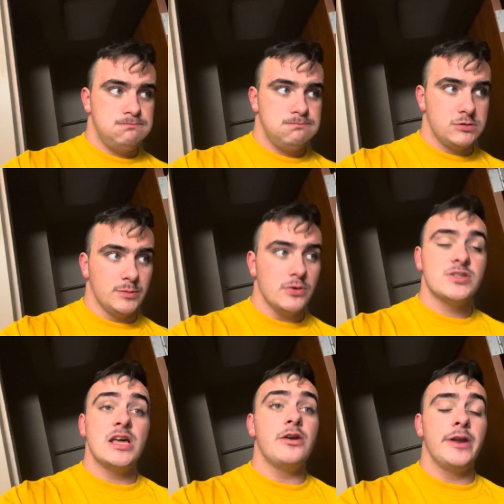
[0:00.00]
Tomorrow's
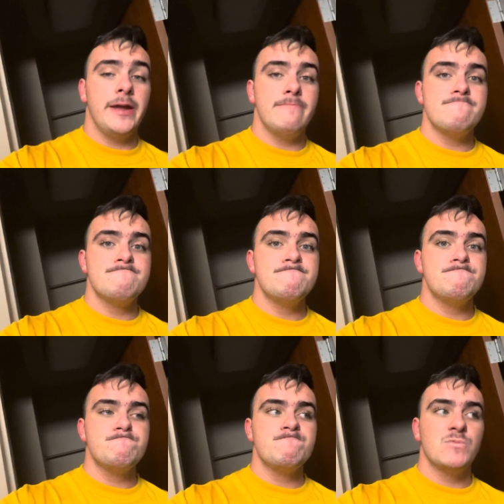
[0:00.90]
Saturday,
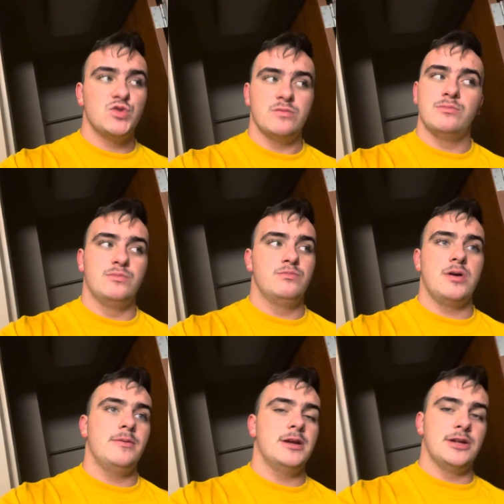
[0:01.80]
so I'm
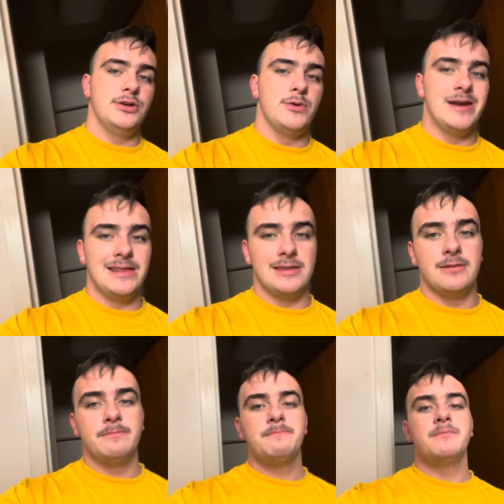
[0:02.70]
probably not going to do anything
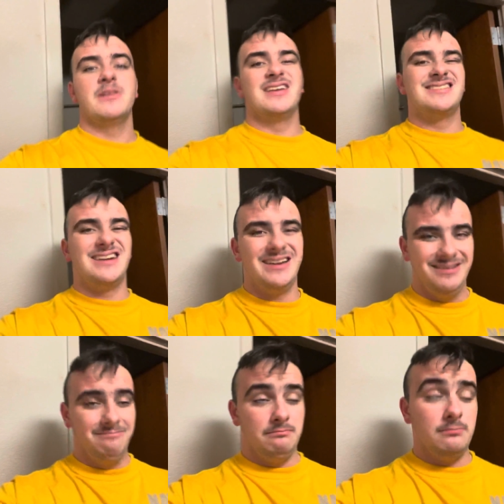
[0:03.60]
exciting
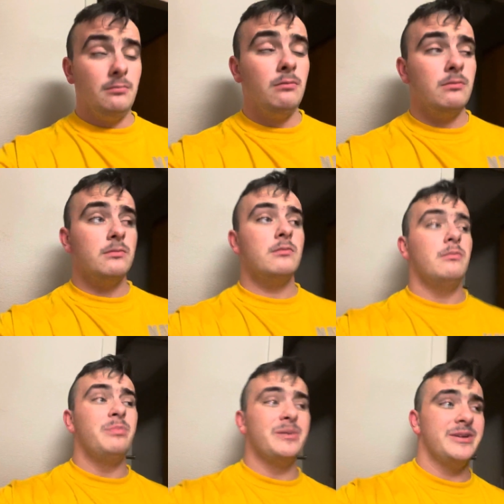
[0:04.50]

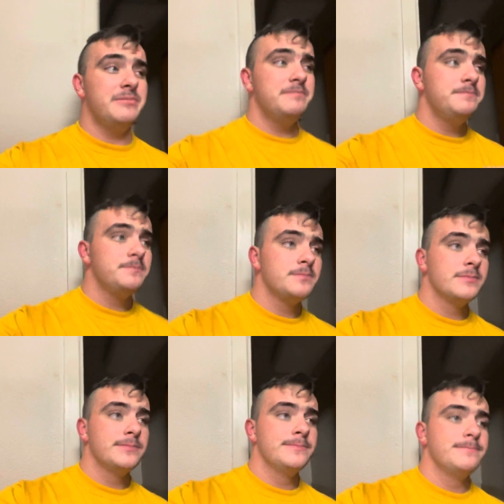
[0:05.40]
but
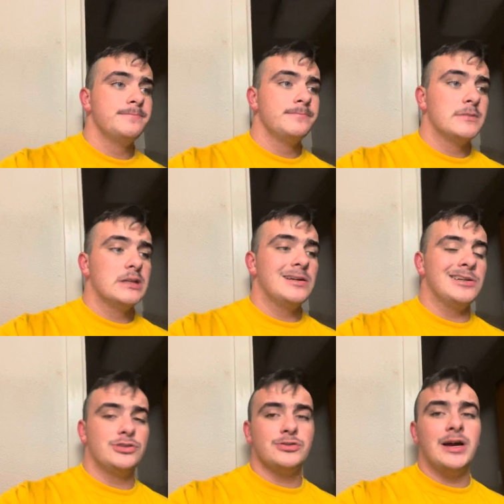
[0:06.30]
I'll
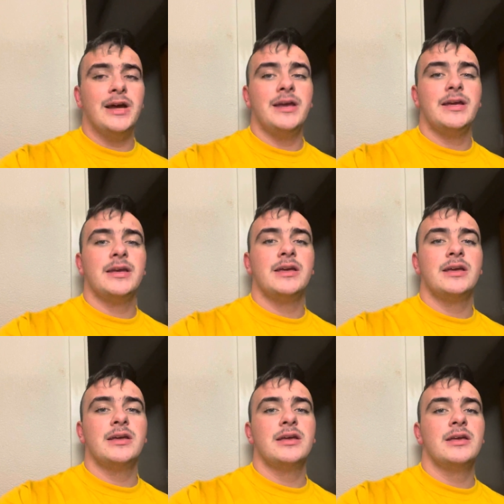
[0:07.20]
try
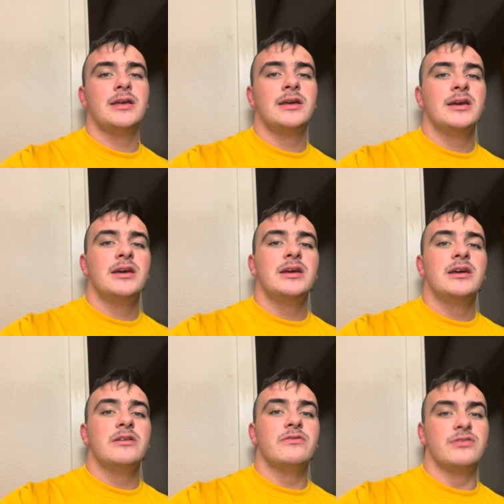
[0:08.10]

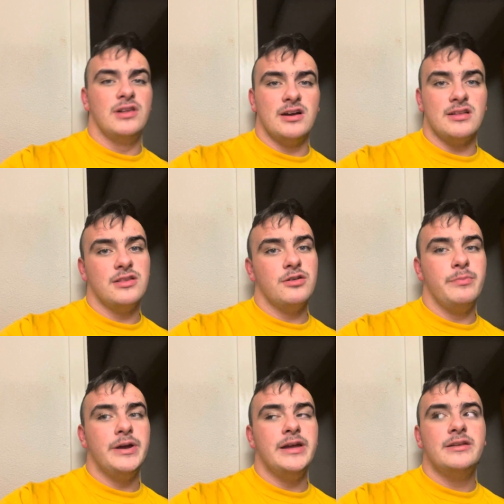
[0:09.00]
vlog a little
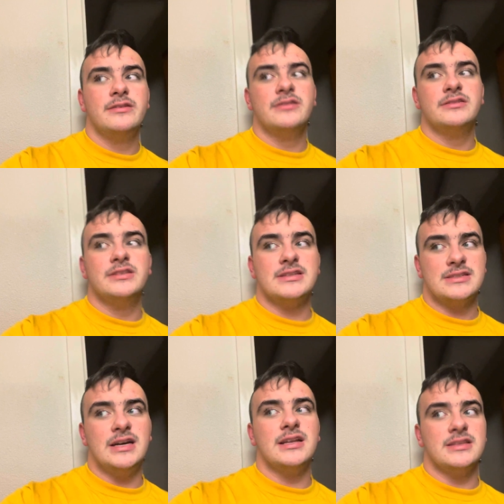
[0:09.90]
bit. It's
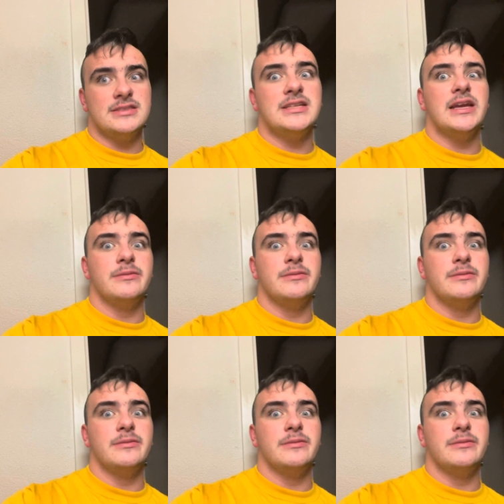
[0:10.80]
kind of the same